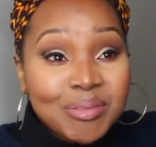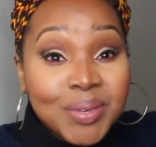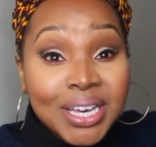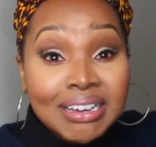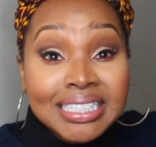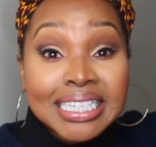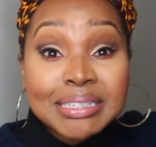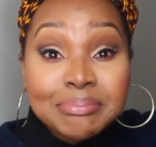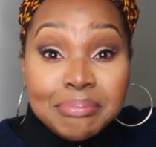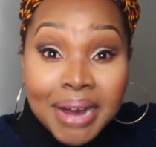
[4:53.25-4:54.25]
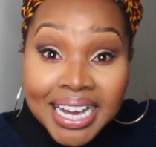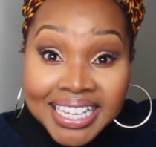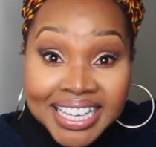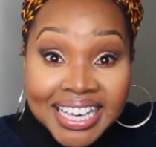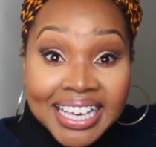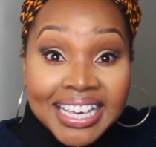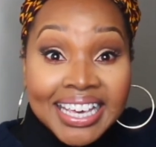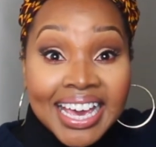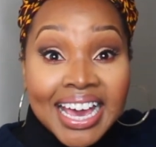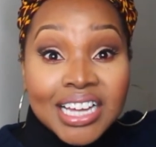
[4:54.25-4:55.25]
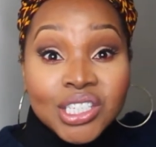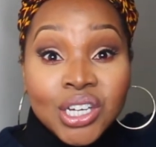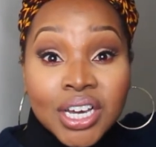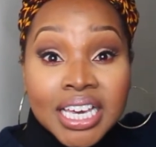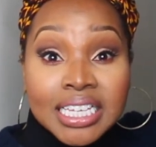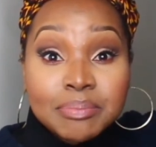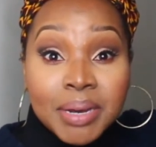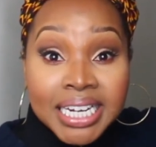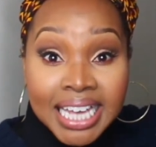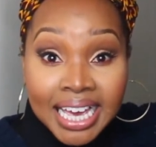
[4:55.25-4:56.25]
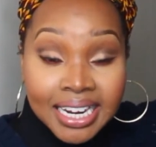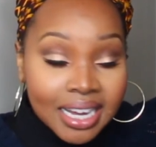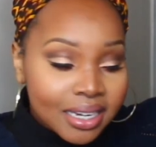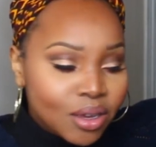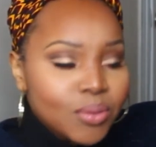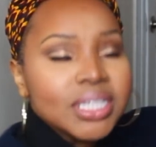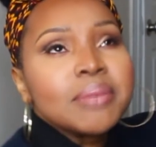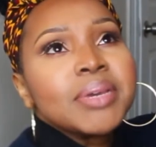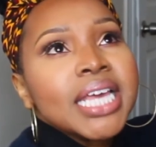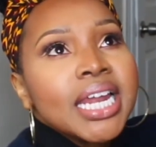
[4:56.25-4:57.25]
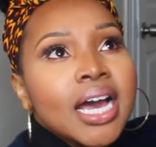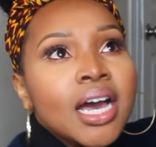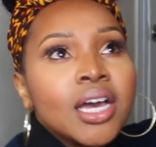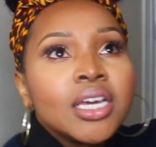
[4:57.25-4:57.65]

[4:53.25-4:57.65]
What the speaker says: because this monkey took his banana. No, it wasn't a banana.